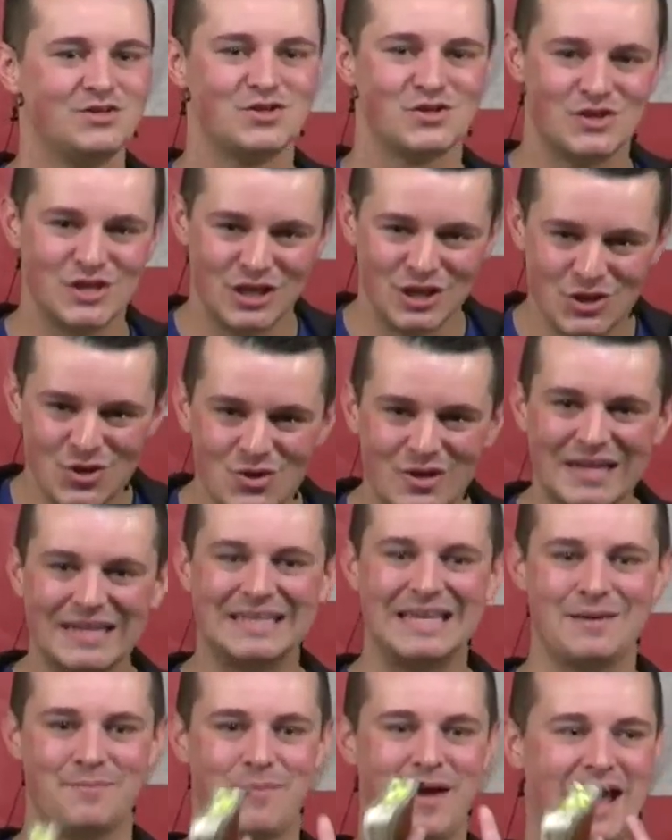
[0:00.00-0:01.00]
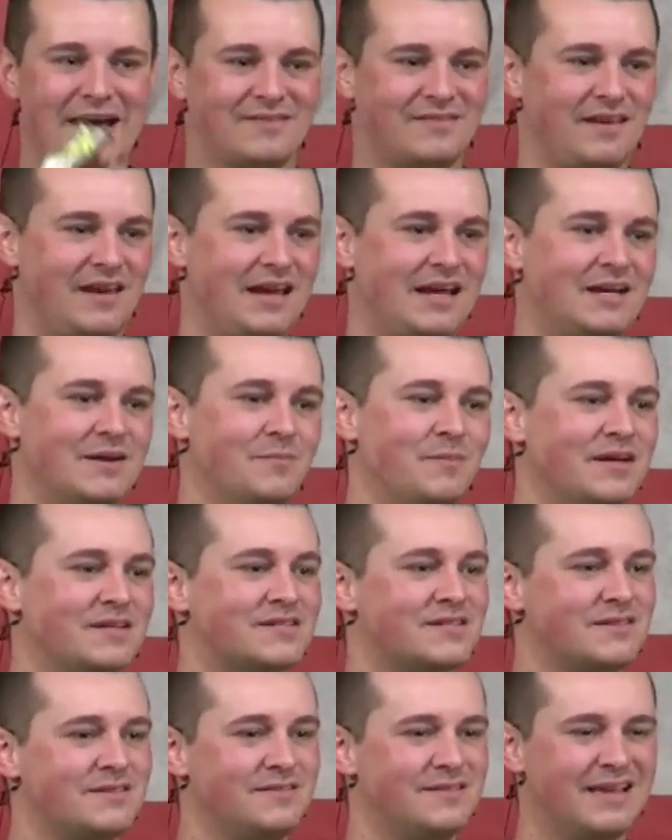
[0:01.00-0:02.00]
so that you could get back to Edom.
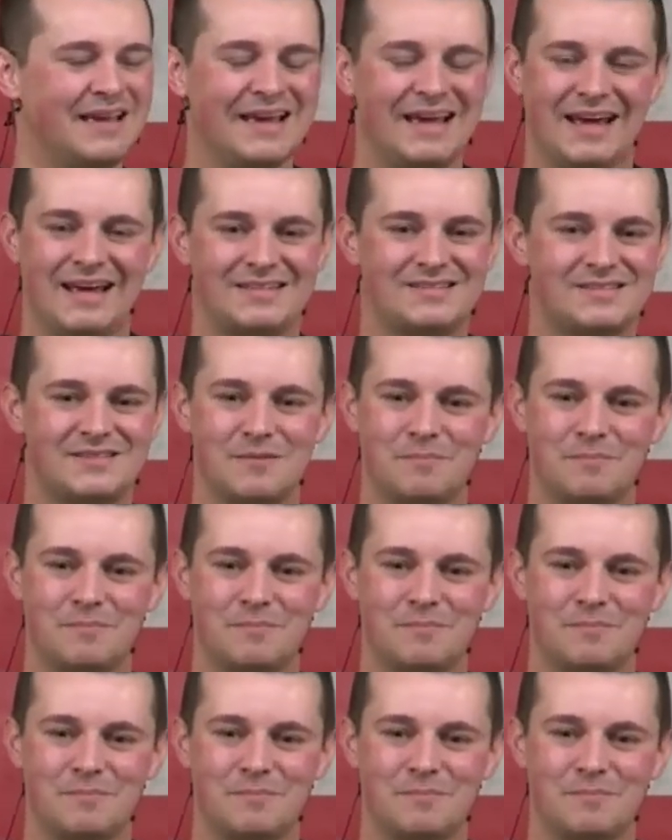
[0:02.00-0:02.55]
It's